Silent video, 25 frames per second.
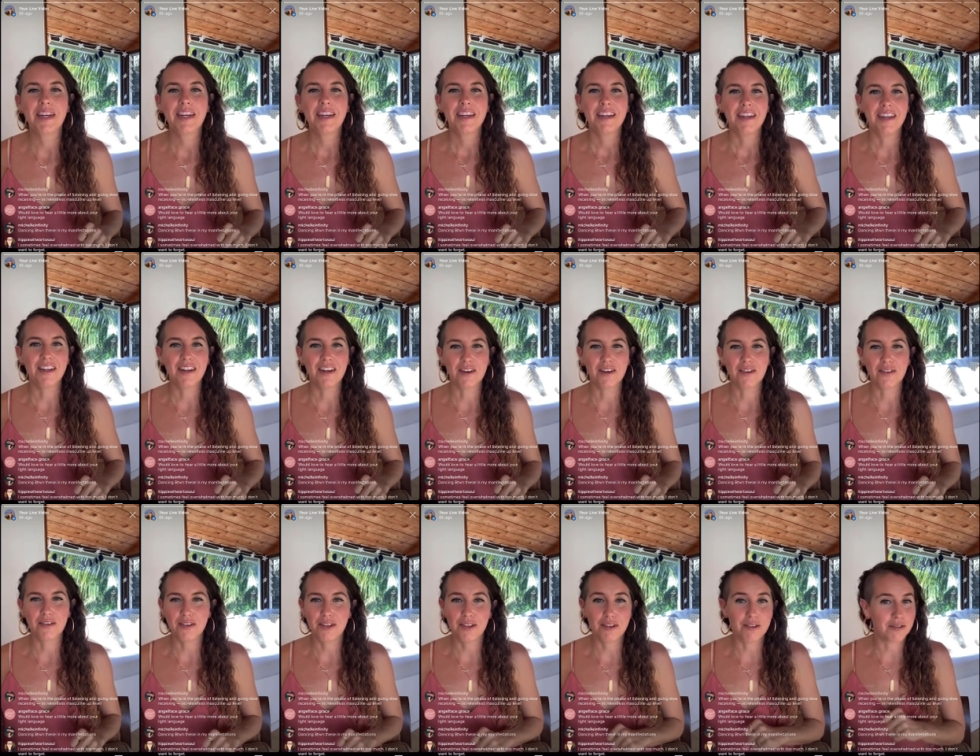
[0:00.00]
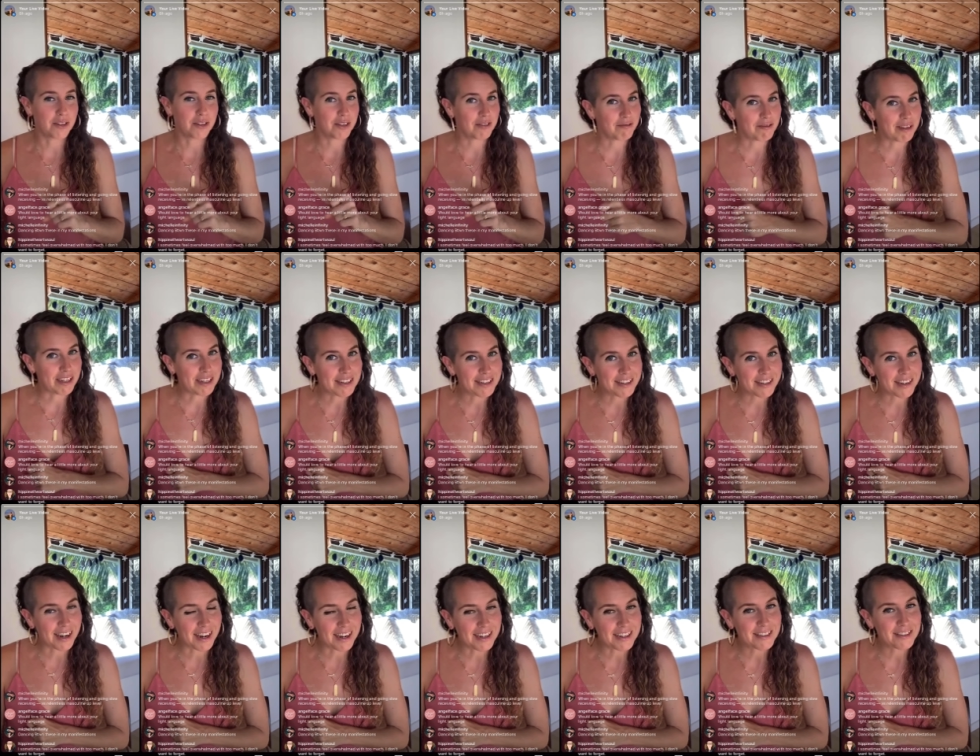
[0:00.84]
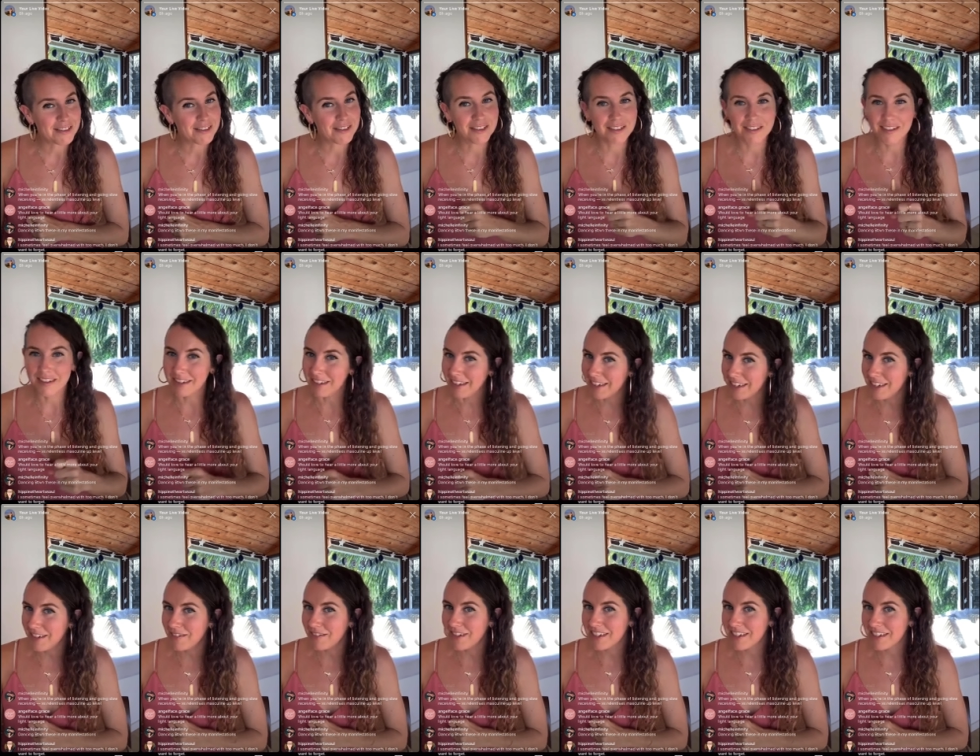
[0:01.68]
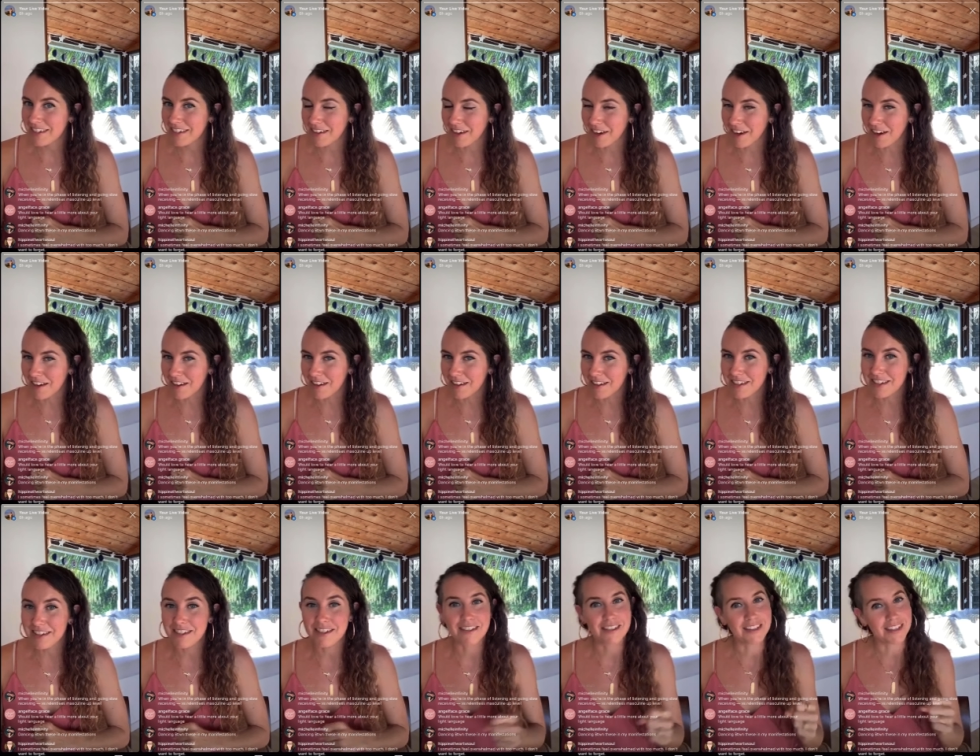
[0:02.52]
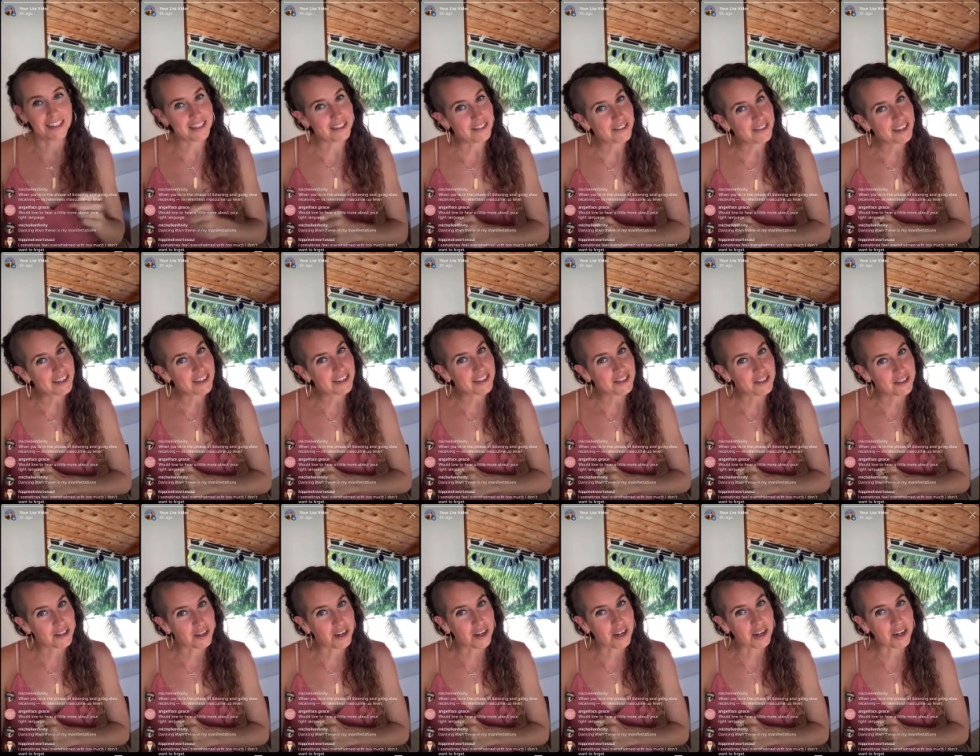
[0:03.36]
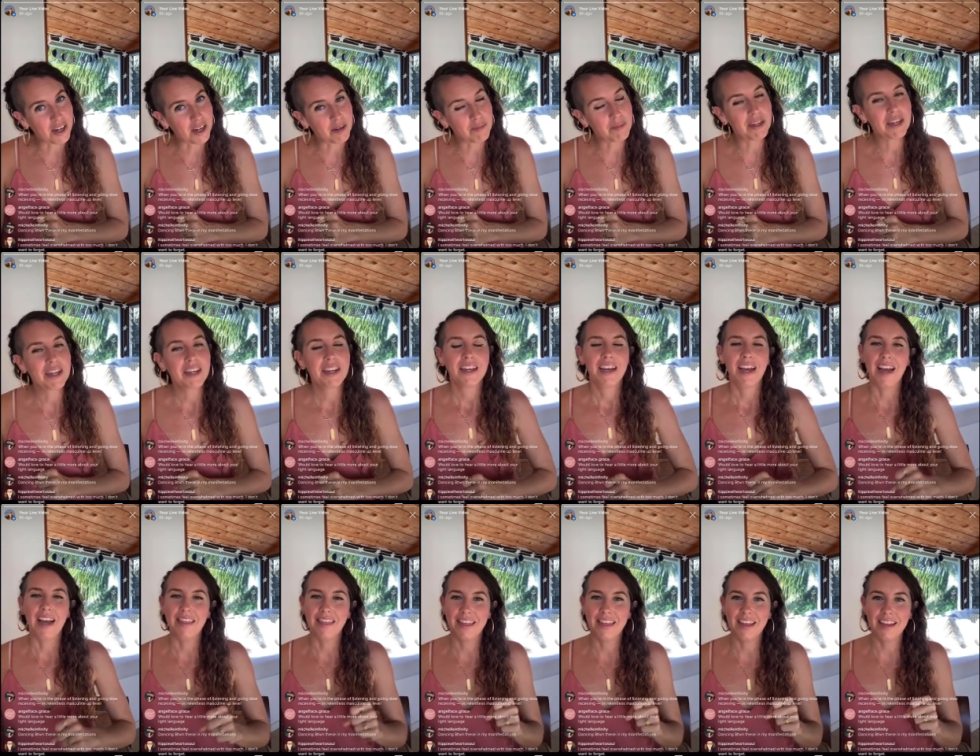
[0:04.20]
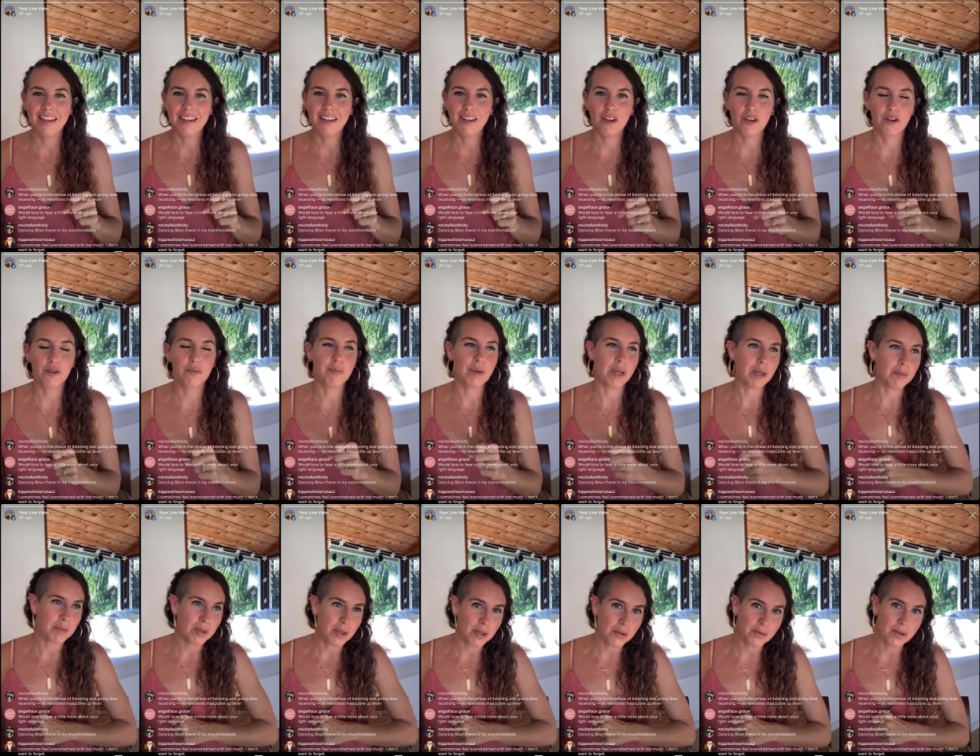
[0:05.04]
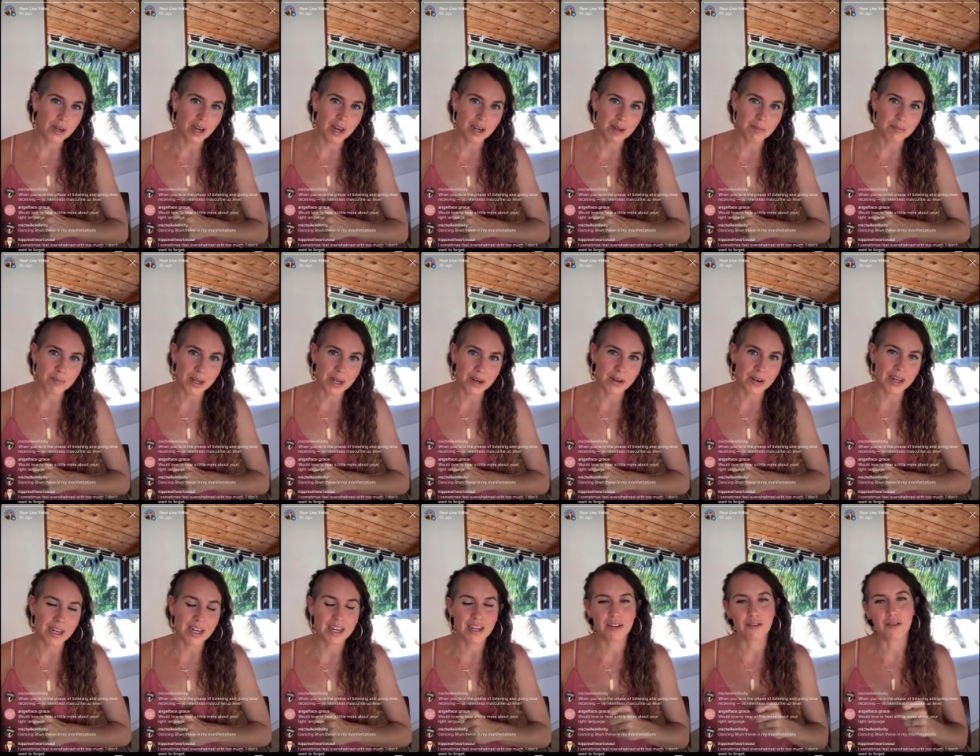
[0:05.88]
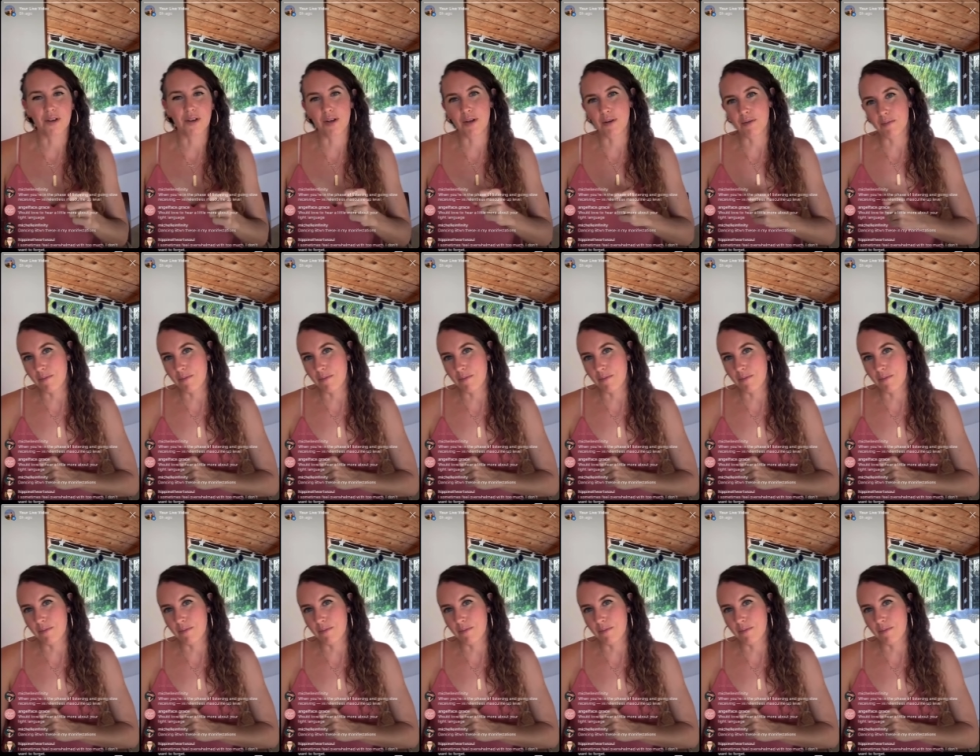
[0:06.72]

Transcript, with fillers: You know, you went to high school and then you went to college and then you got a job and then, you know, maybe you got married or,